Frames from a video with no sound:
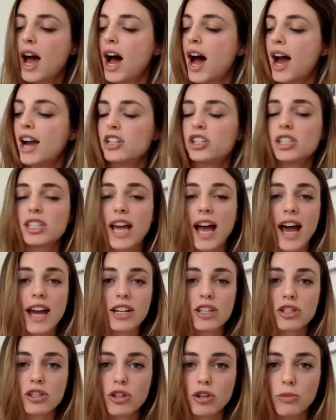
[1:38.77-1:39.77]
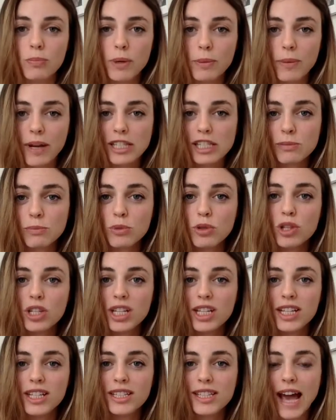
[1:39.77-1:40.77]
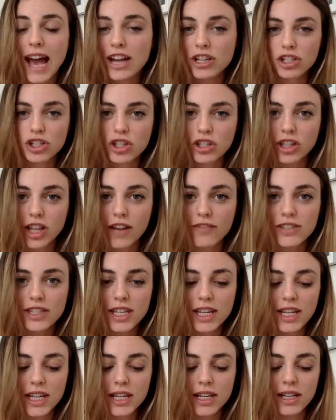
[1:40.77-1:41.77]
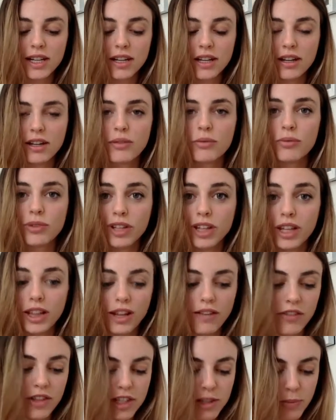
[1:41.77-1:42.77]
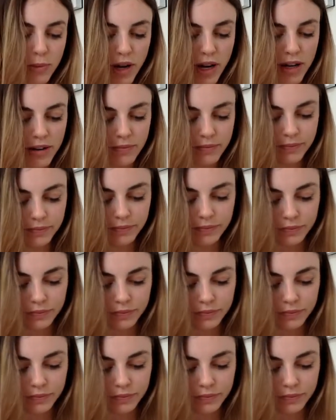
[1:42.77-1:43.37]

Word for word: I just add a scoop in my smoothies. Asher loves it. Really love this brand.